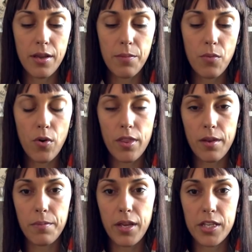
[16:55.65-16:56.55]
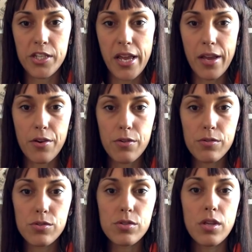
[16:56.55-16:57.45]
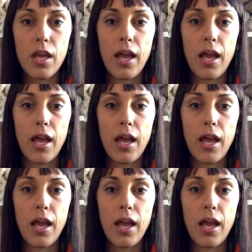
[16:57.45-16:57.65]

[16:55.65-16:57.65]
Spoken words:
more than my Chai-Gus,